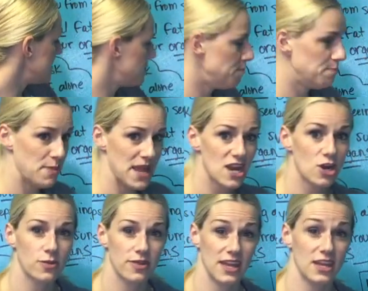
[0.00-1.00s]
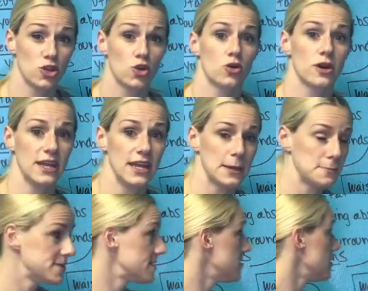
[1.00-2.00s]
is bigger than your
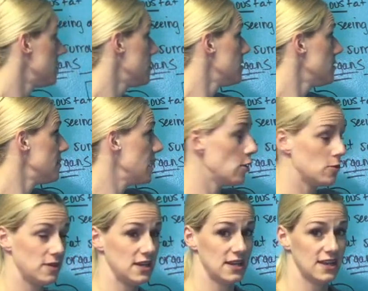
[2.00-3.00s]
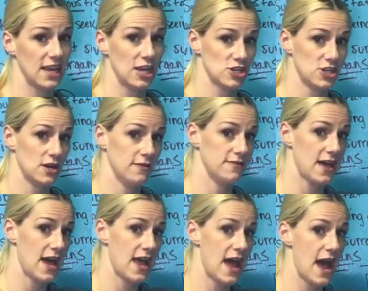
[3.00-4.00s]
hips, that would be an indication of
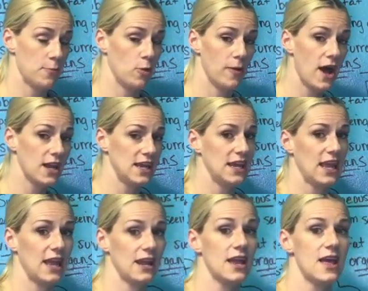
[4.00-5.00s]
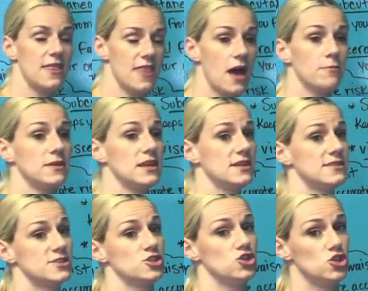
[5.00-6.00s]
that apple body again. That
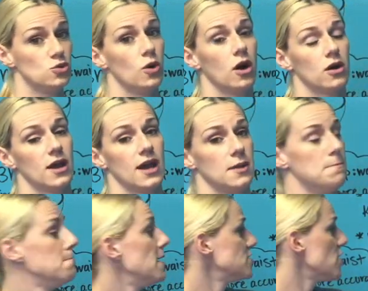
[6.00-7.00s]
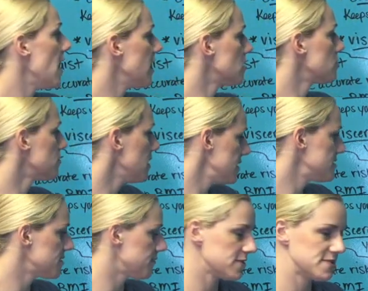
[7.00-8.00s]
means you are at a much higher
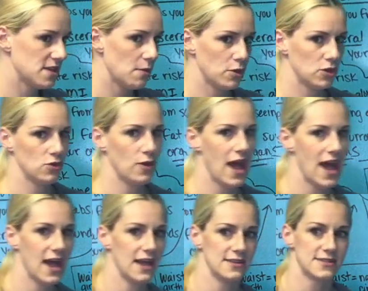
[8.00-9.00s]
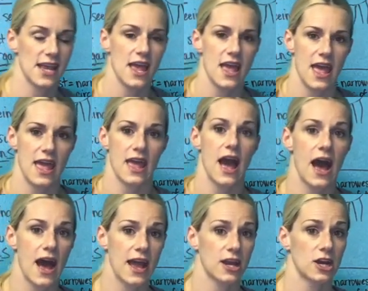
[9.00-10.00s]
risk for someone who has a
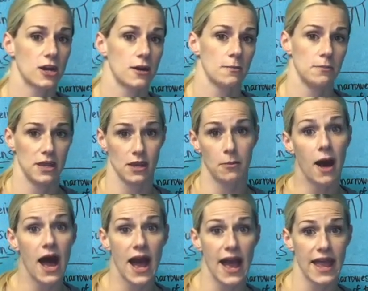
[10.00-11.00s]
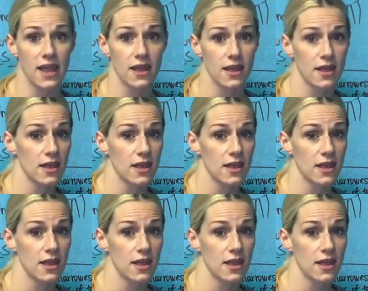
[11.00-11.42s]
higher BMI